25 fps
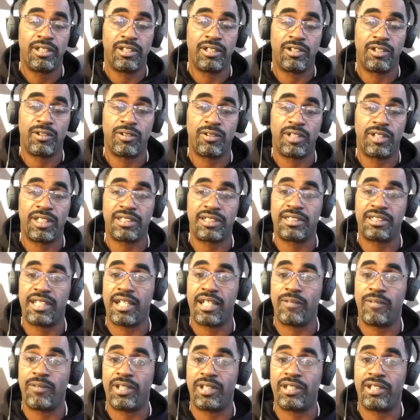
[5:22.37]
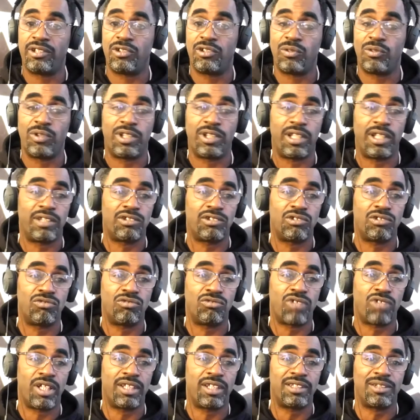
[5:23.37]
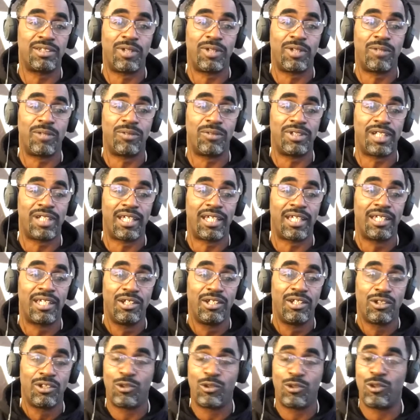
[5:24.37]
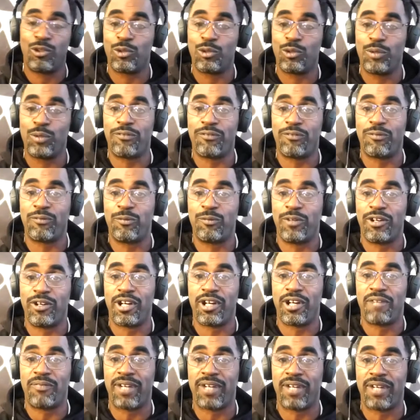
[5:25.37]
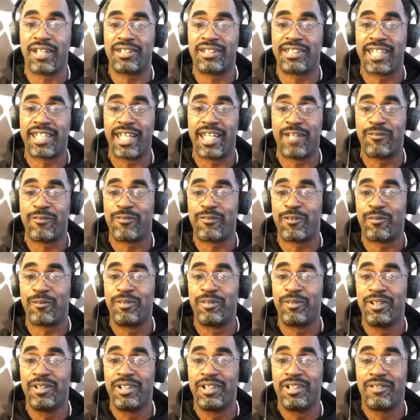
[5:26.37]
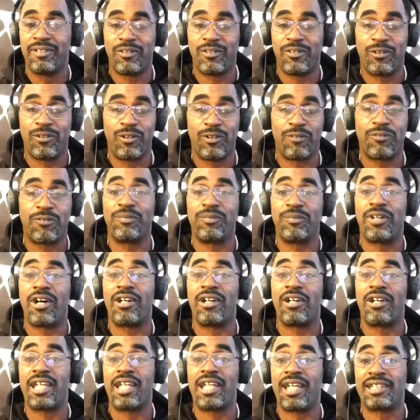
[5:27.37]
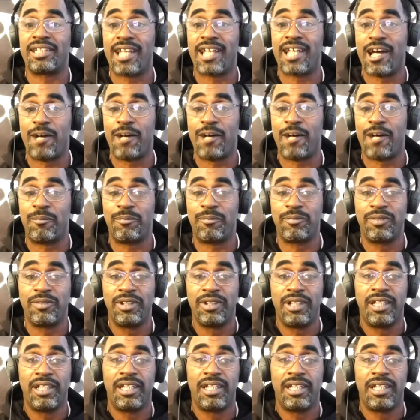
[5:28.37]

Let's not, we ain't doing nothing too crazy where we like going away from where artifacts came from or from our last album.